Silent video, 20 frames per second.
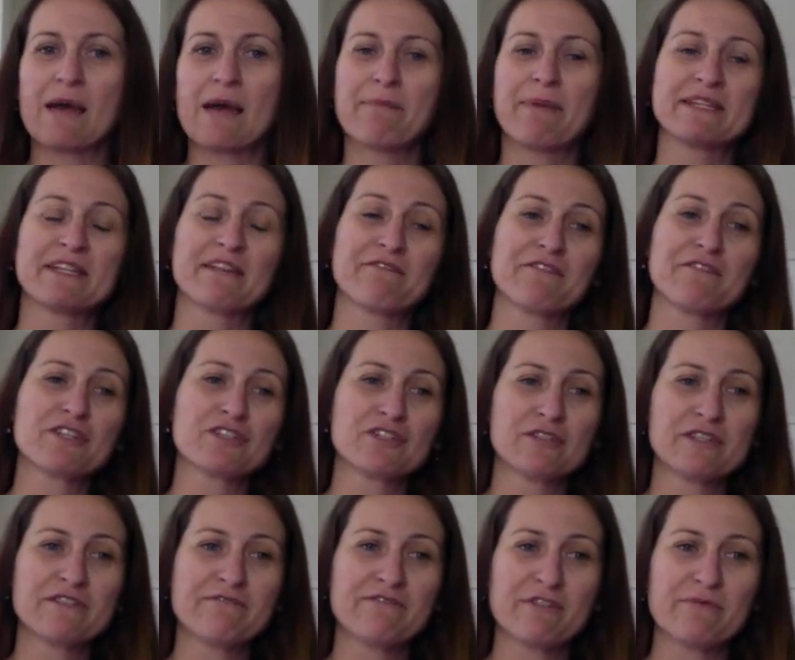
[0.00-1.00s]
But the
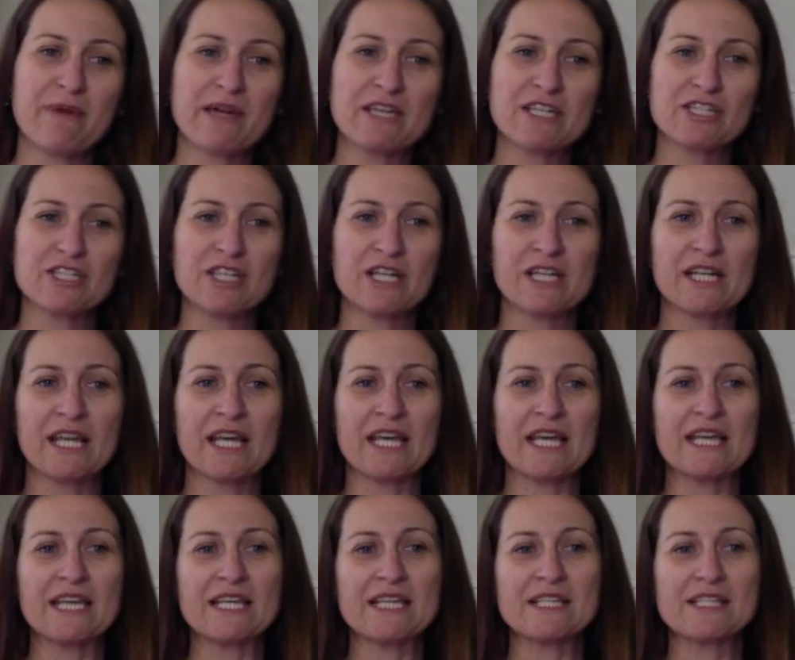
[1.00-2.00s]
visual information
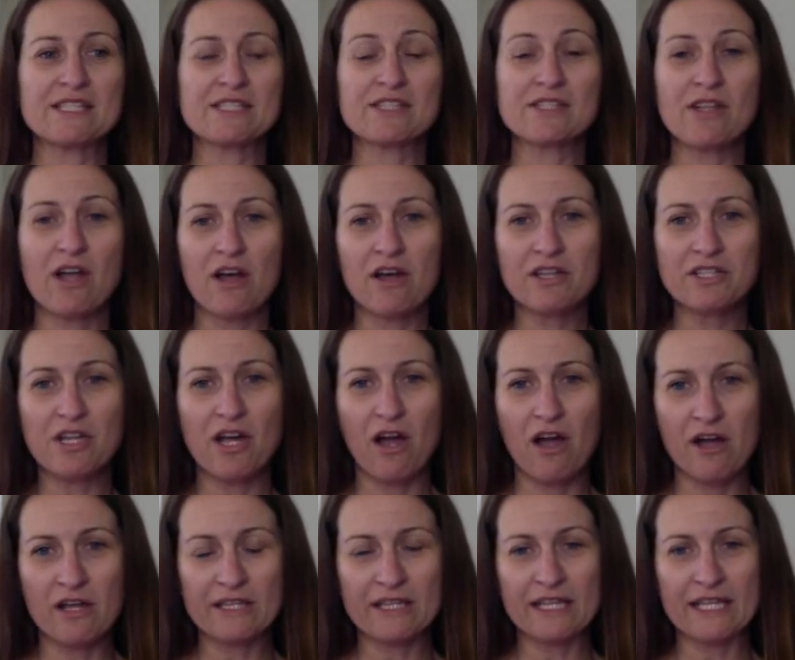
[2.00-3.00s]
is not
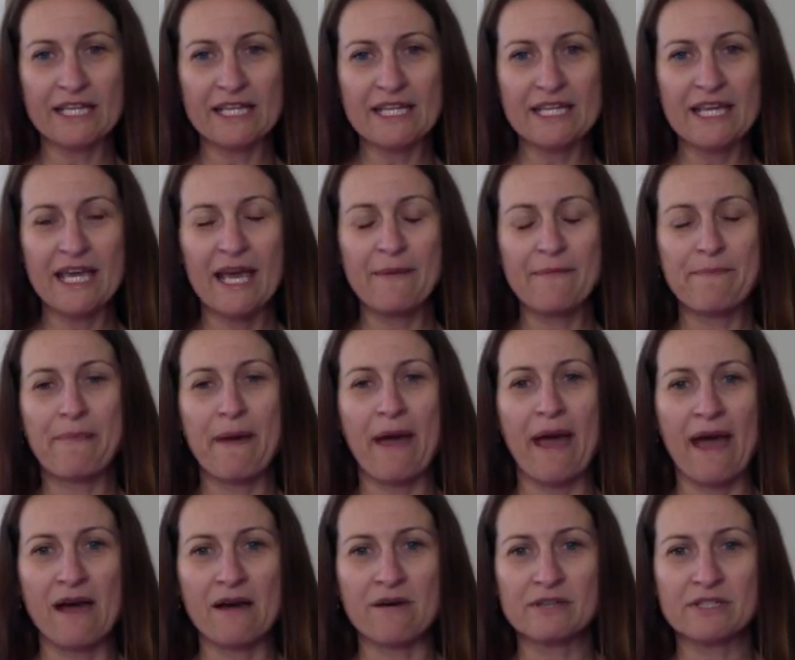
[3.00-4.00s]
only
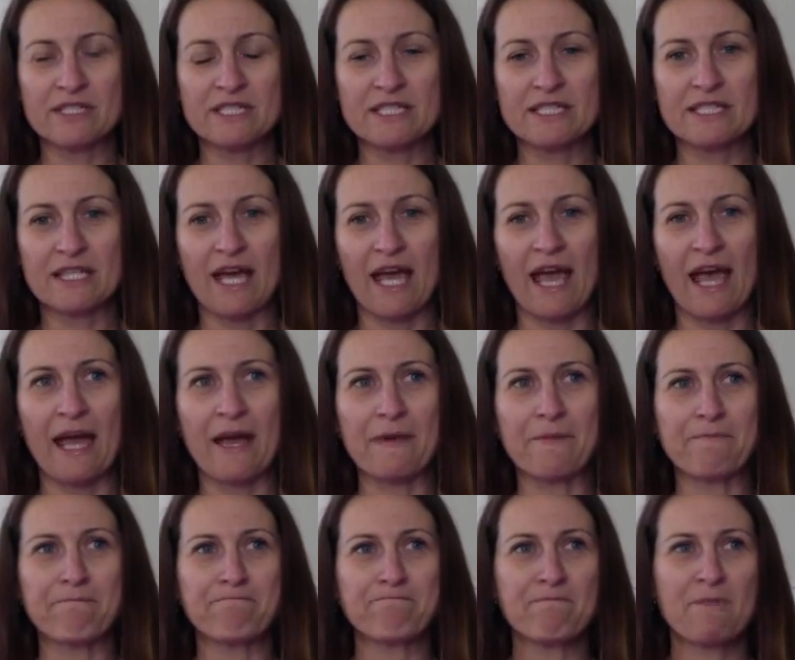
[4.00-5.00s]
about
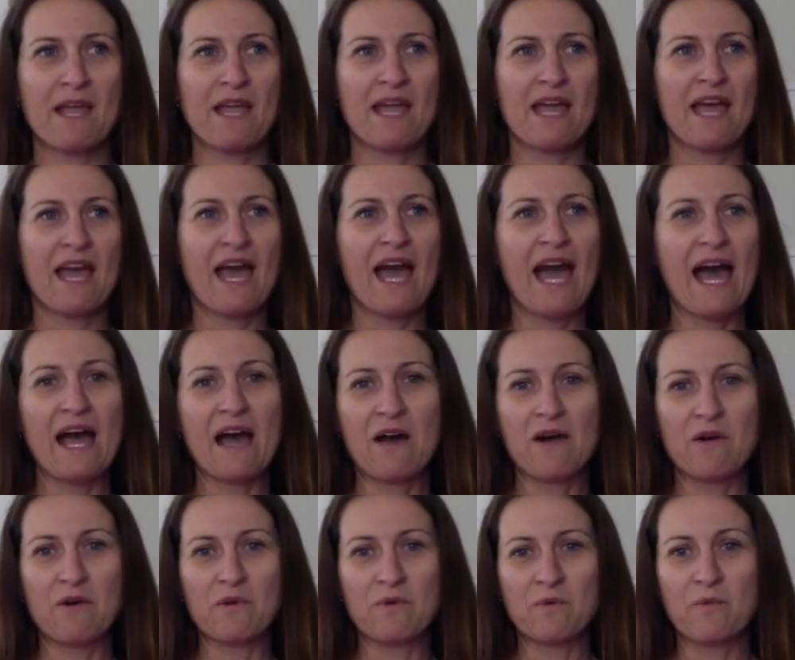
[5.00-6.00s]

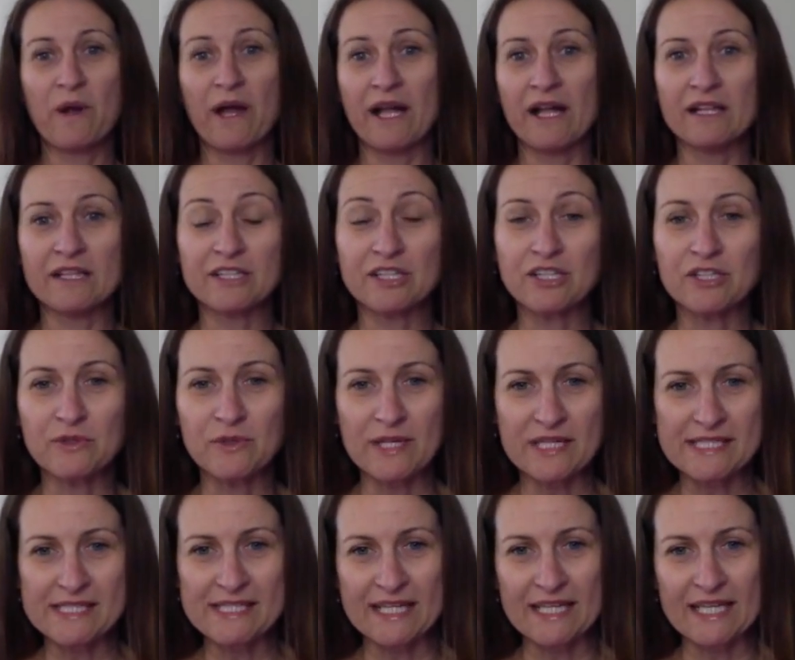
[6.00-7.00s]
how well you are
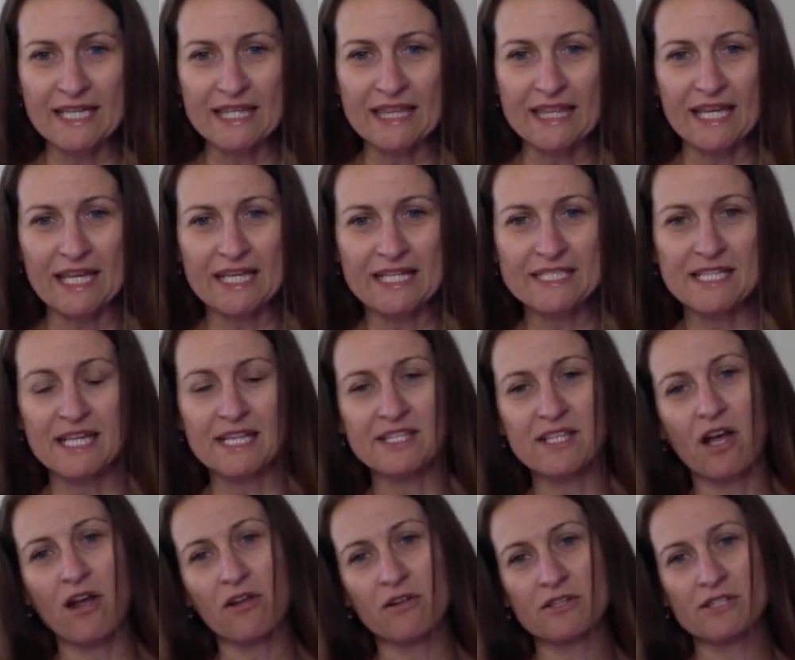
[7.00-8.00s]
seeing things, it's
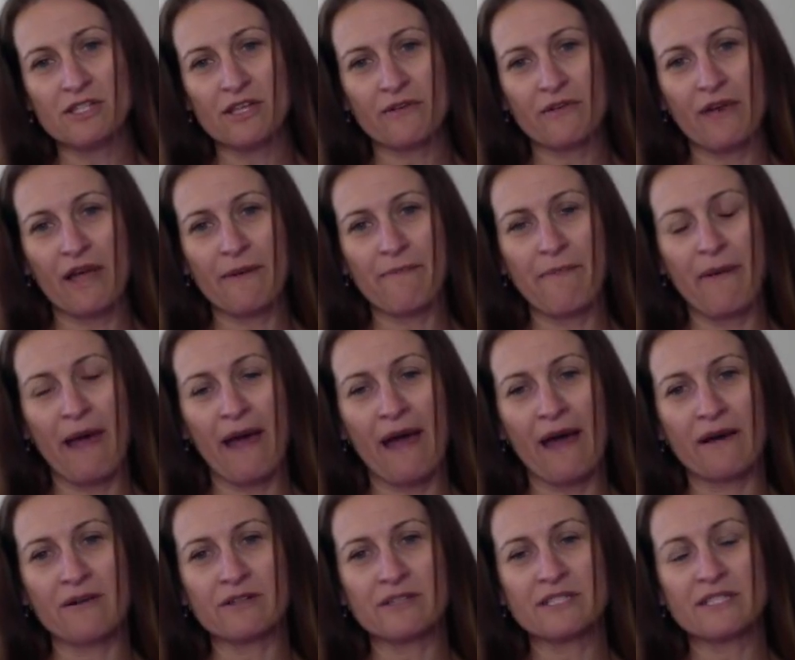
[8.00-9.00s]
also
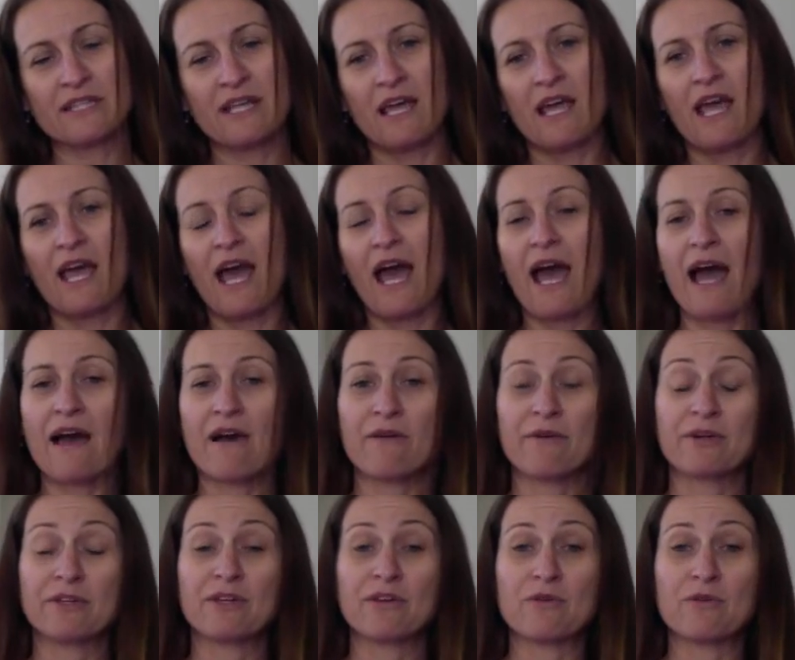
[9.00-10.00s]
about how
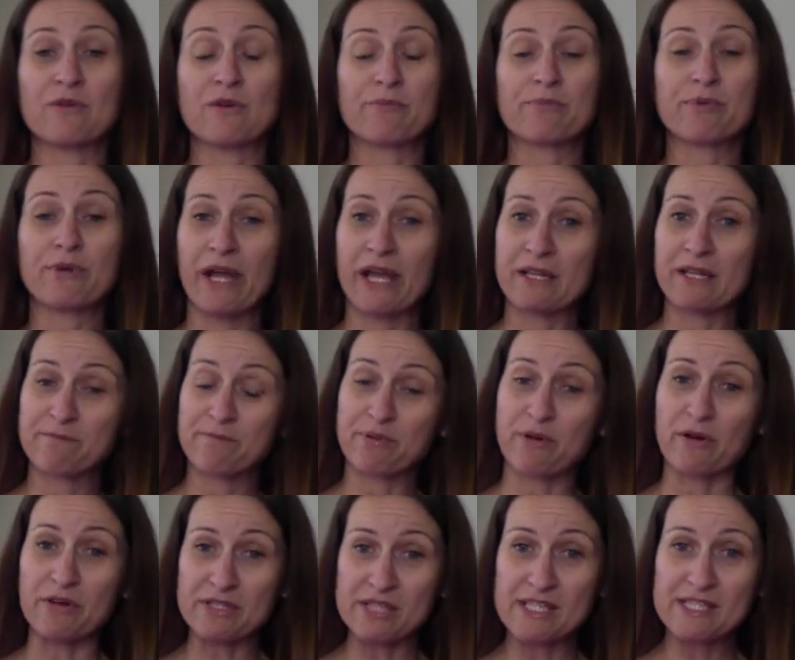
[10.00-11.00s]
your brain
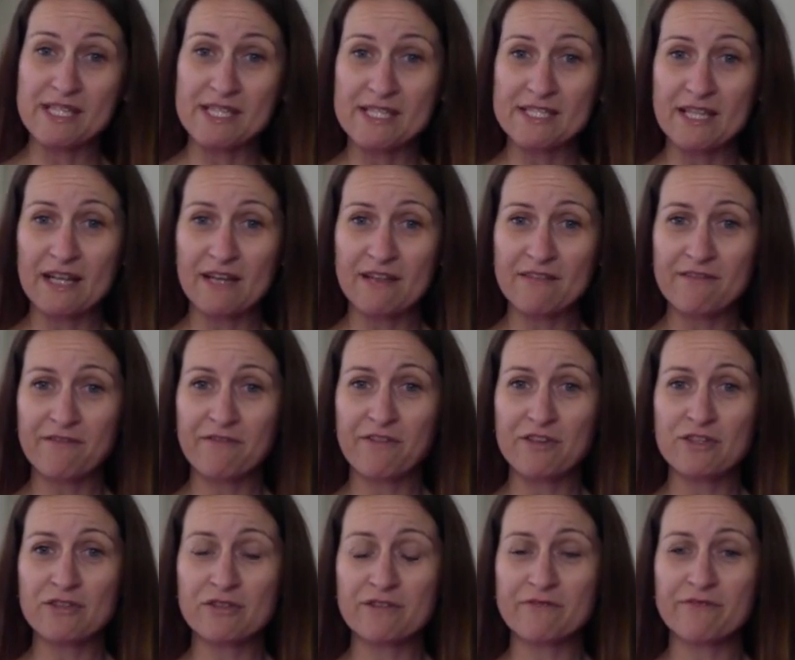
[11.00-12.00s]
processes that
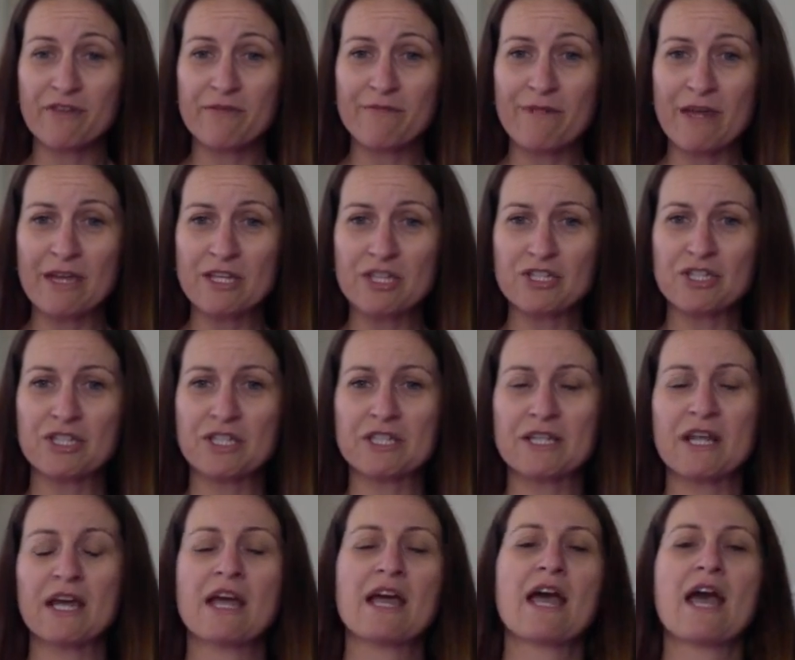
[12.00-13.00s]
visual
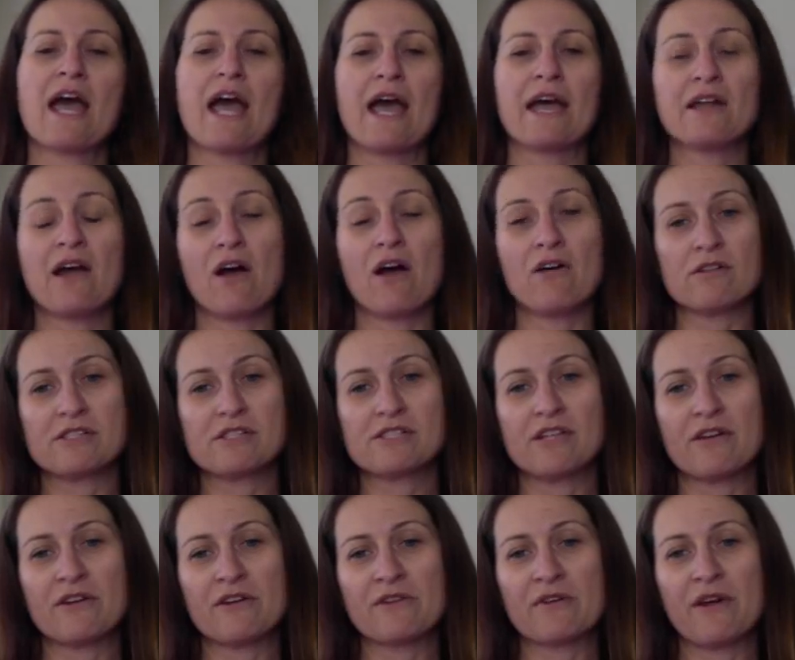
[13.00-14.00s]
information and
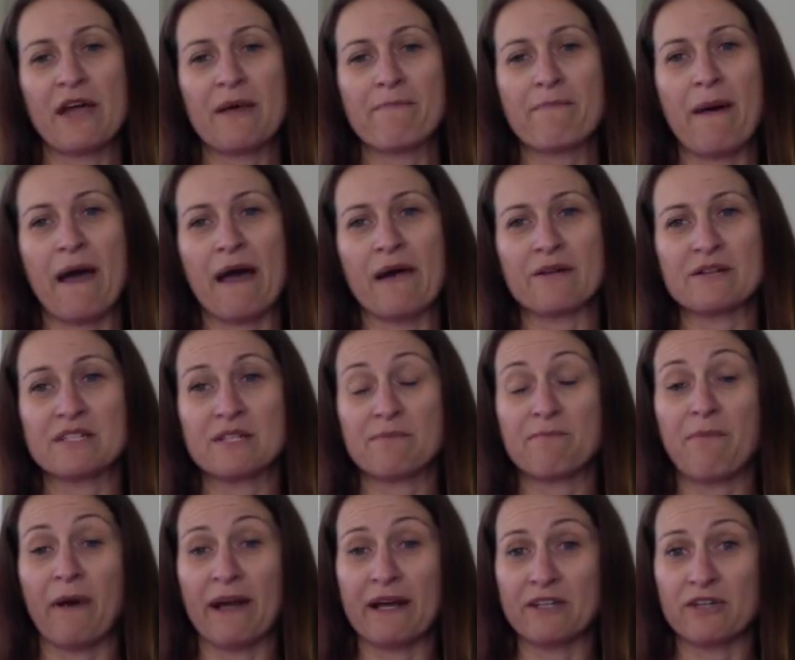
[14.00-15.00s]
also about
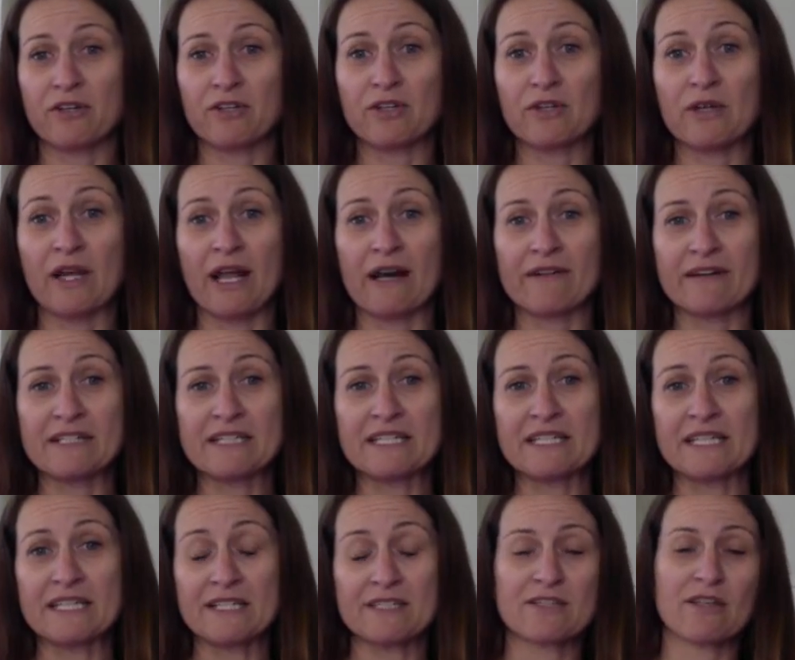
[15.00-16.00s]
binocularity.